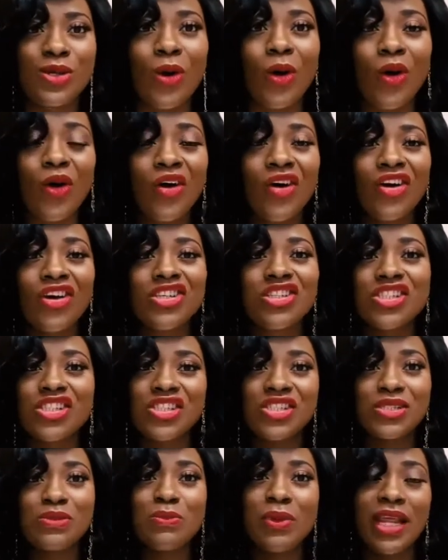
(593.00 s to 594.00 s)
she's just
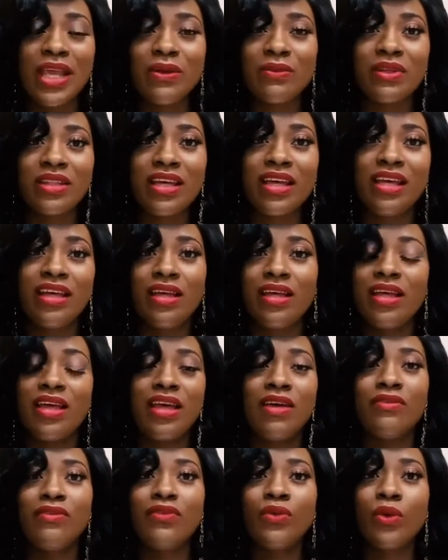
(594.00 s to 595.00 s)
playing with her
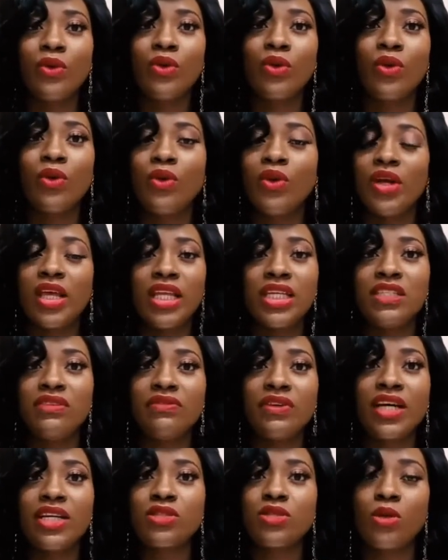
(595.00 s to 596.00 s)
phone or her device or
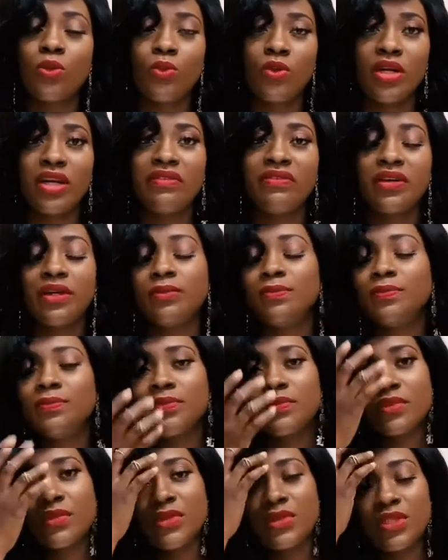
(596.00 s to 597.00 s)
whatever.
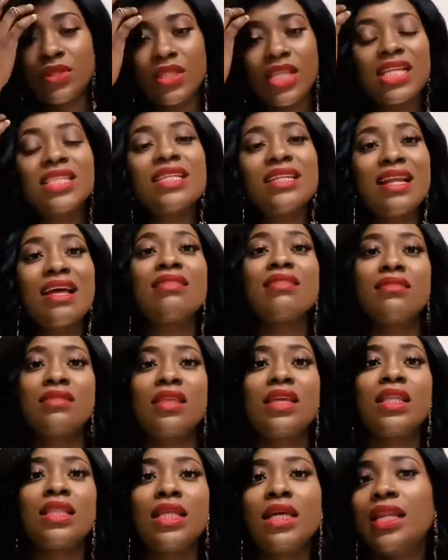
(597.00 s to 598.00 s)
So that's another thing that,
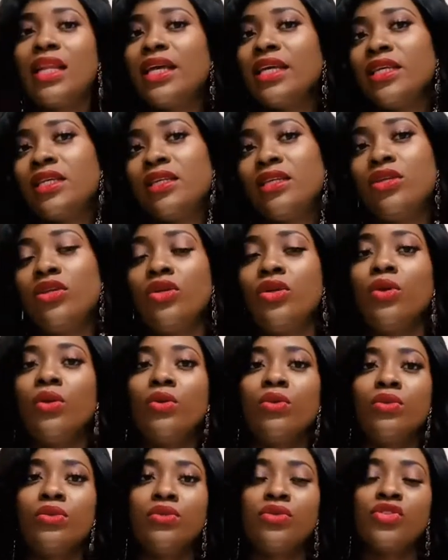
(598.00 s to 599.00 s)
like, you know,
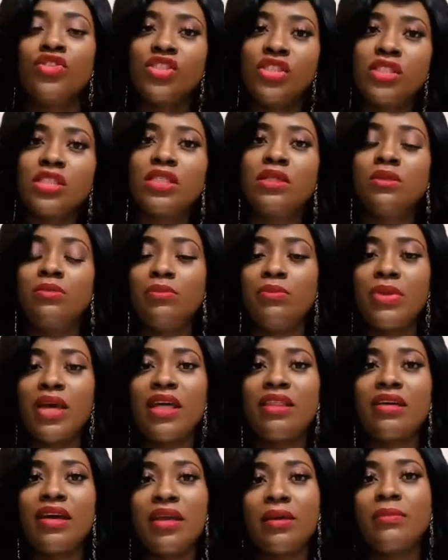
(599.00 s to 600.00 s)
just bear that in
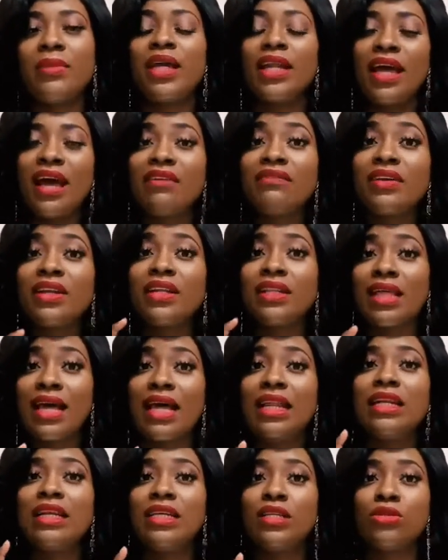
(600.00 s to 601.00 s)
mind. Have that
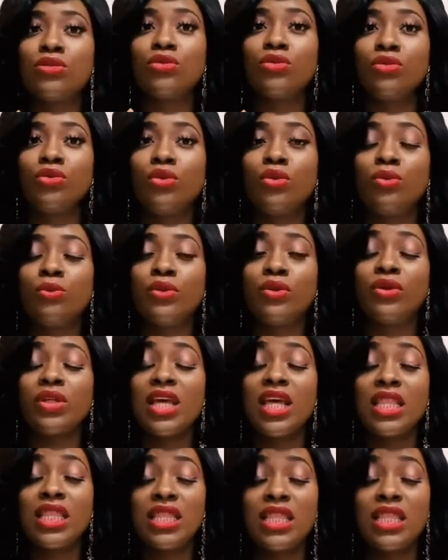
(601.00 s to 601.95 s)
little notebook, and they are